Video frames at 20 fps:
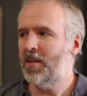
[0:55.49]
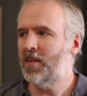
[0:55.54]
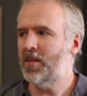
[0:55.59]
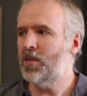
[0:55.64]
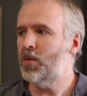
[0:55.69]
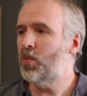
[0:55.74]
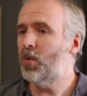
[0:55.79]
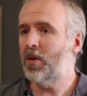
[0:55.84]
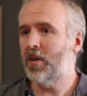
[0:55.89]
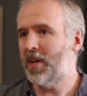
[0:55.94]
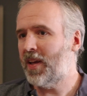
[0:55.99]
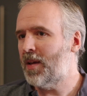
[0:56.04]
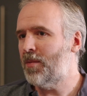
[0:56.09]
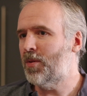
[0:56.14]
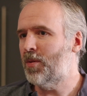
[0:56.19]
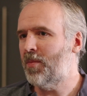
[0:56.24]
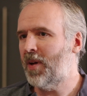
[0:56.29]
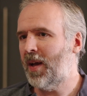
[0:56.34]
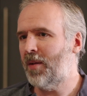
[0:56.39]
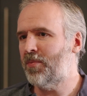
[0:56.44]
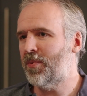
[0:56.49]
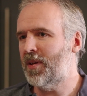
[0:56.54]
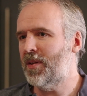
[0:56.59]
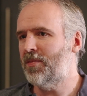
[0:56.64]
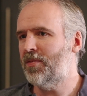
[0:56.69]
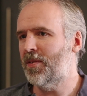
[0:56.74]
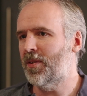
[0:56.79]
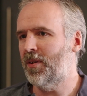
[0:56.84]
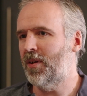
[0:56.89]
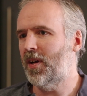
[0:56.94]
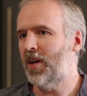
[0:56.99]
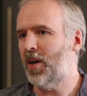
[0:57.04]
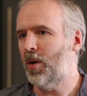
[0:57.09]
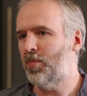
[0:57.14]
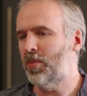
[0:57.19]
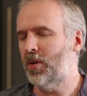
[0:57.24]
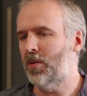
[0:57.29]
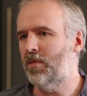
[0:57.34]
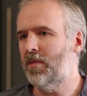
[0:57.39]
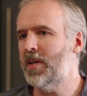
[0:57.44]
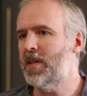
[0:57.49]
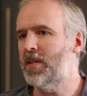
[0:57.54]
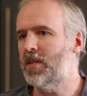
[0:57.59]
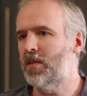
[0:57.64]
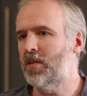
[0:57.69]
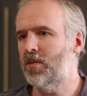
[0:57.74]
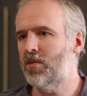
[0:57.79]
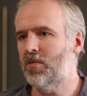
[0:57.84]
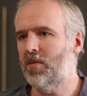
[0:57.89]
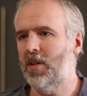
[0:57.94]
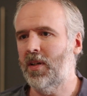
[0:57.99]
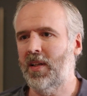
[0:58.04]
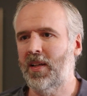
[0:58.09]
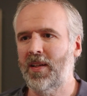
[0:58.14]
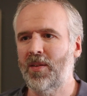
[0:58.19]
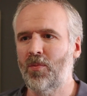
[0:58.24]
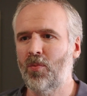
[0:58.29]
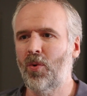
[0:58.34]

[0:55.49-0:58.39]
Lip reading: You want to keep them happy for a couple of reasons, really.